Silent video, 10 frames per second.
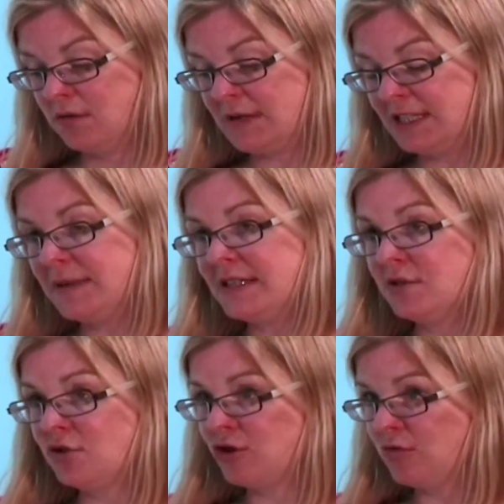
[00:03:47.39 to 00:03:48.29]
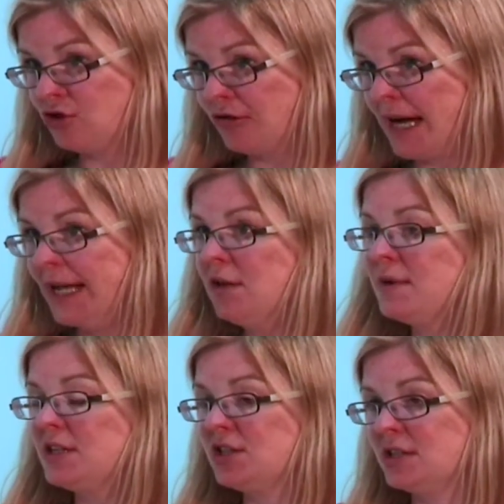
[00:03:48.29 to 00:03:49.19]
randomised controlled trial,
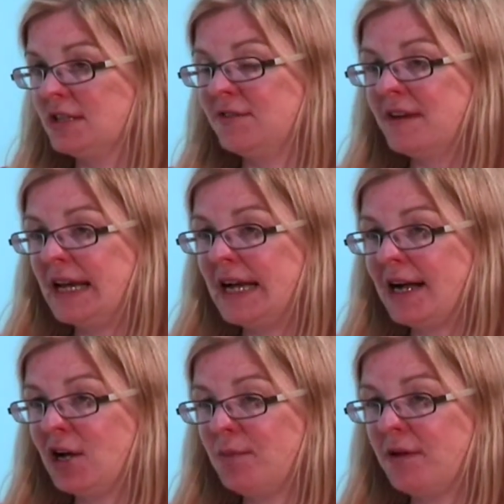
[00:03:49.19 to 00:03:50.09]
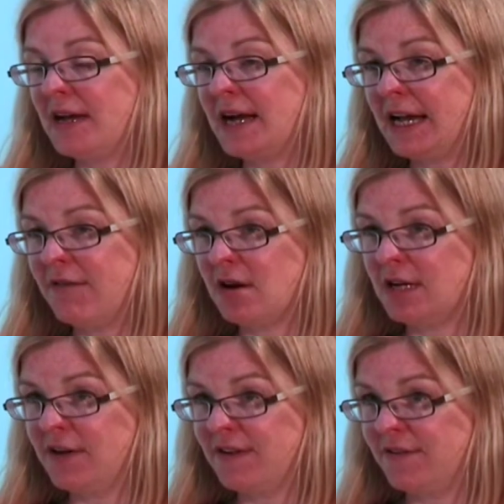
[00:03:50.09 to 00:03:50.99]
which is fairly high up on the
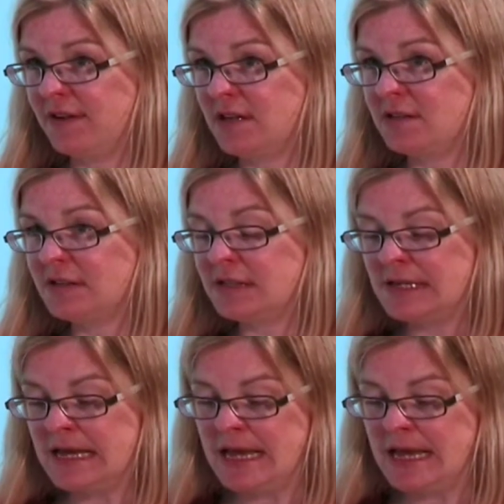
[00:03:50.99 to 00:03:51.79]
hierarchy of evidence,